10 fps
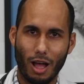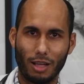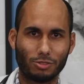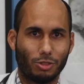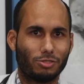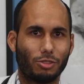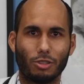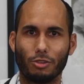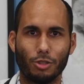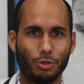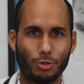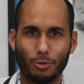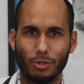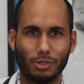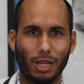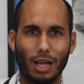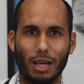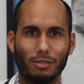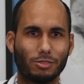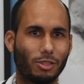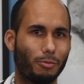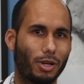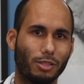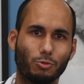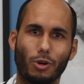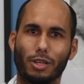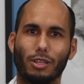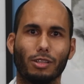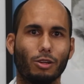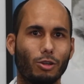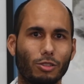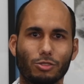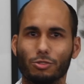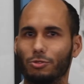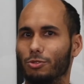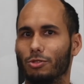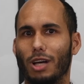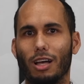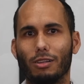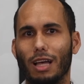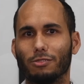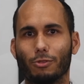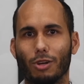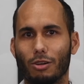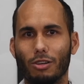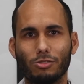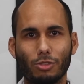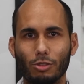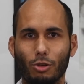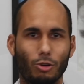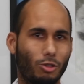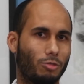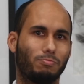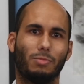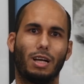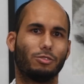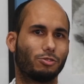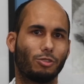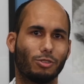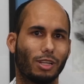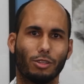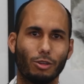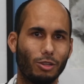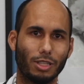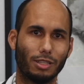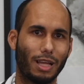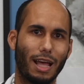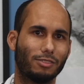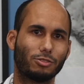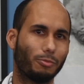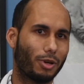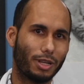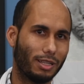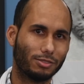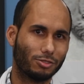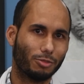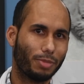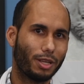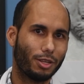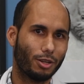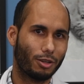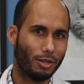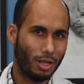So it's not unusual that somebody is walking down the hall just to ask for a consult, or I just go down the hall and ask somebody else's opinion